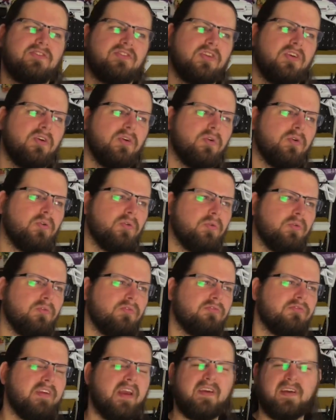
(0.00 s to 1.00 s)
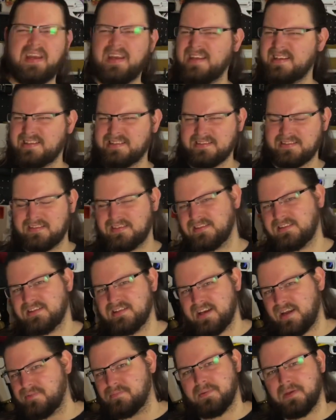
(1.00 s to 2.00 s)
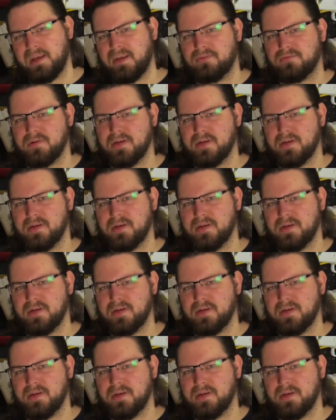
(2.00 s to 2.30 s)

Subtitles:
so very inconsistent FPS